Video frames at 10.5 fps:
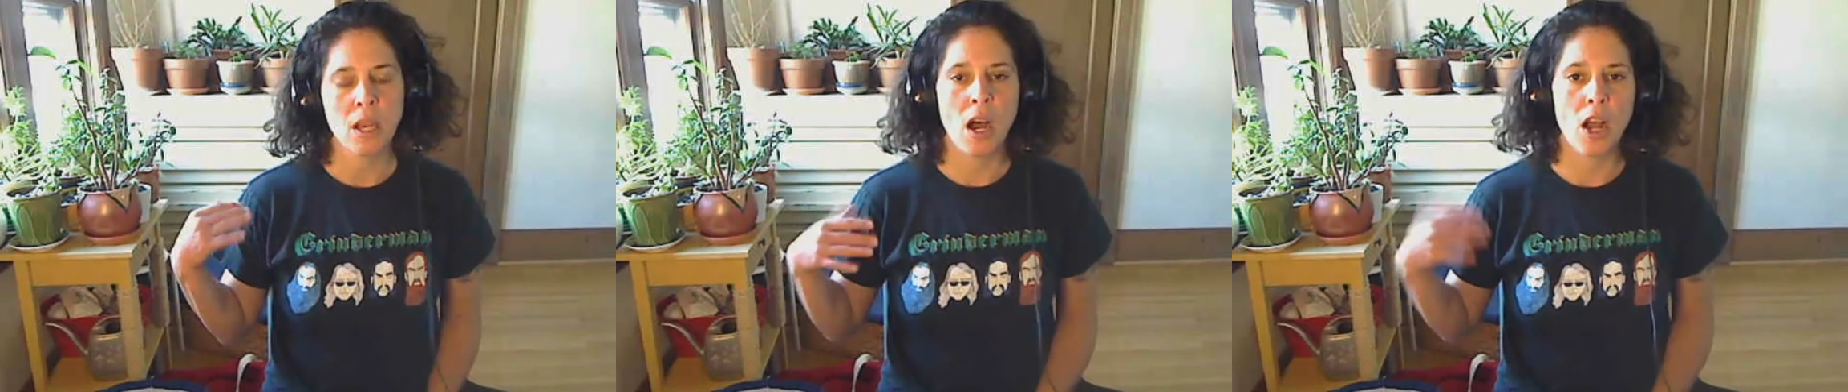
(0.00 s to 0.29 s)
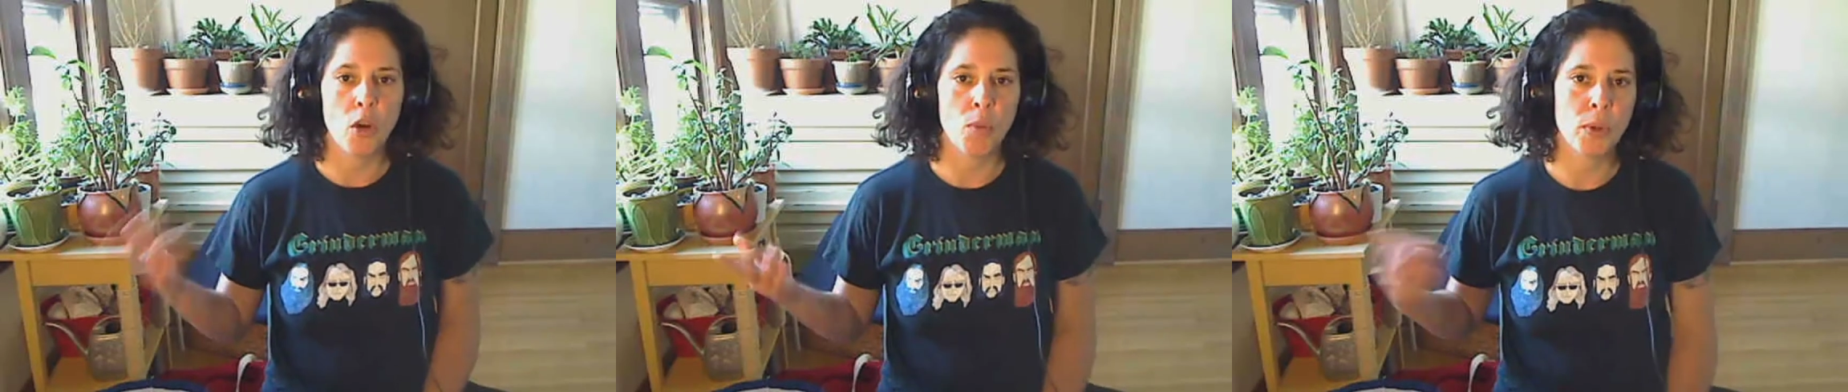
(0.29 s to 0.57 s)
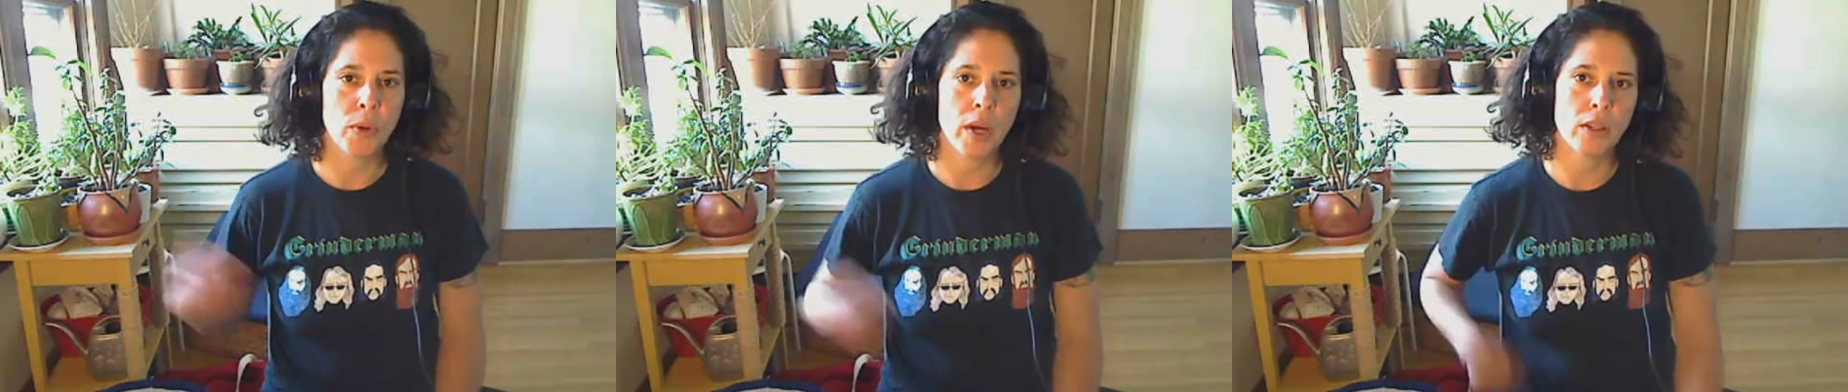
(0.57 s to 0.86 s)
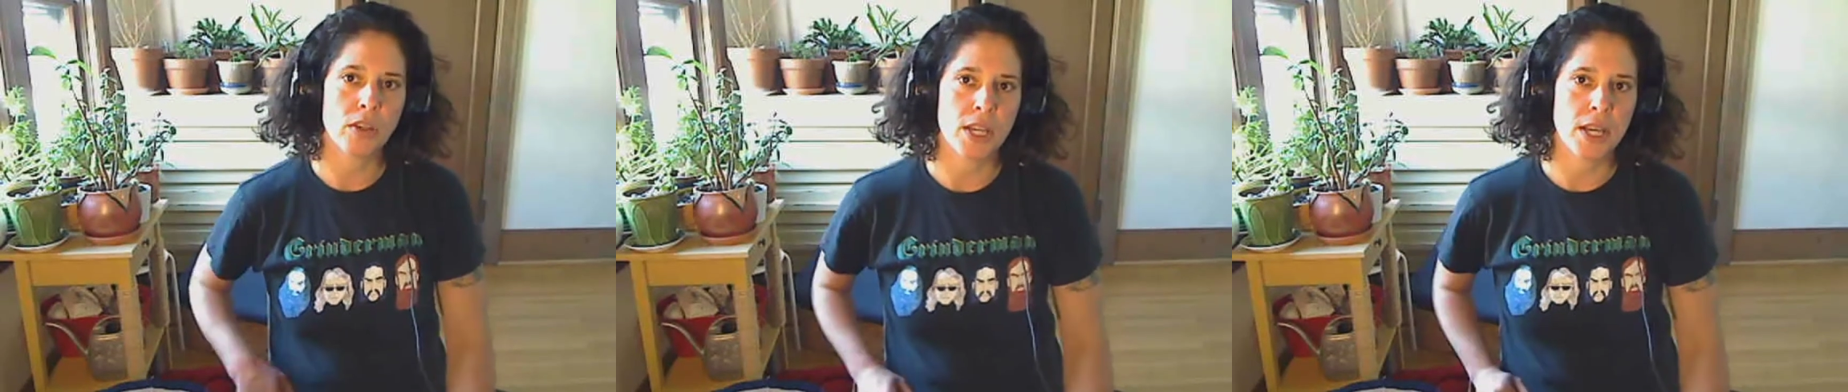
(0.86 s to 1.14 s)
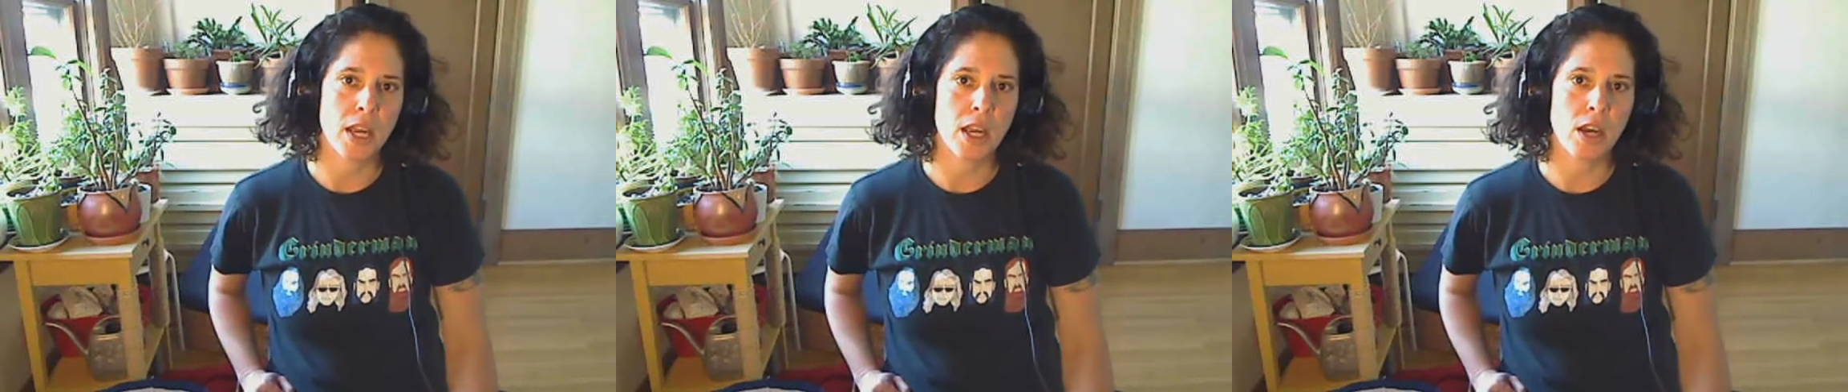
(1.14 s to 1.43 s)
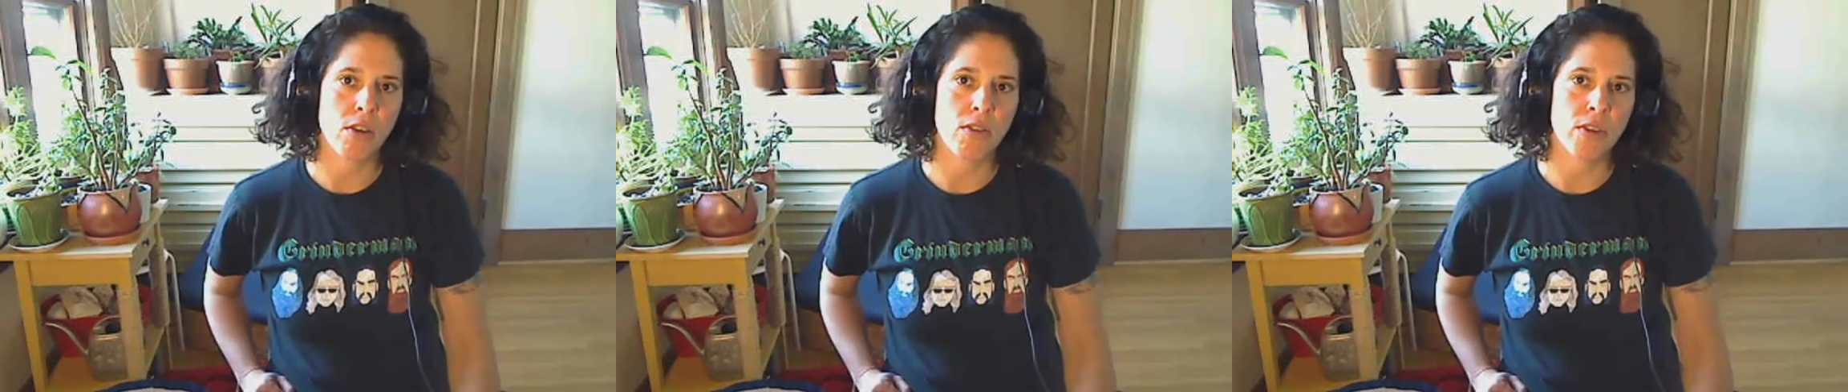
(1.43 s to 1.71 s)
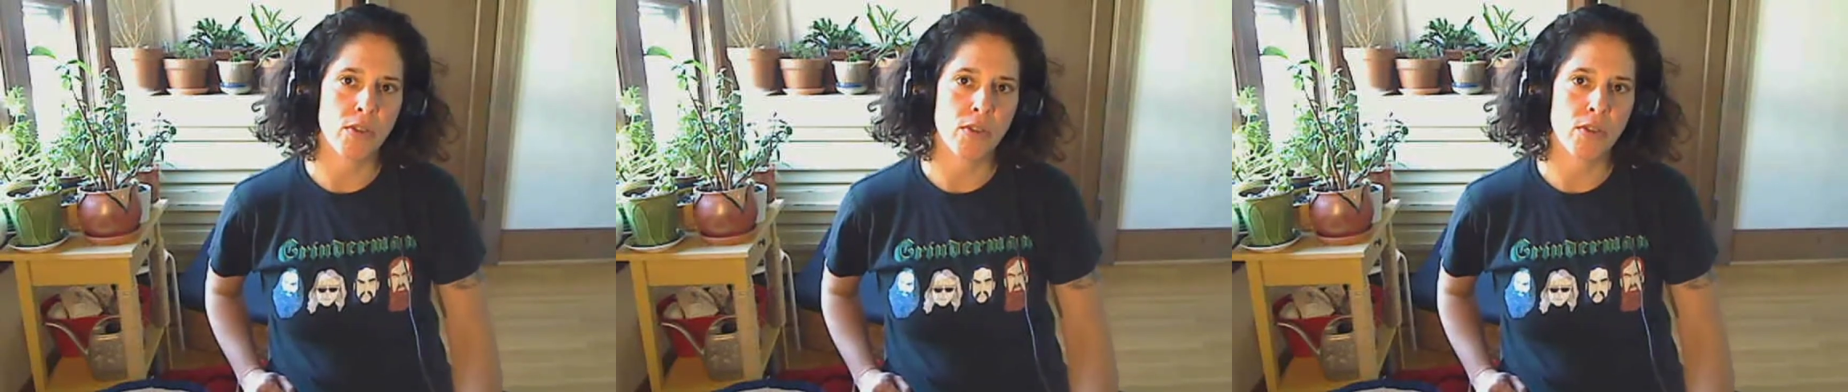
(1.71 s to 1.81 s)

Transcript: I hope you all are taking care of your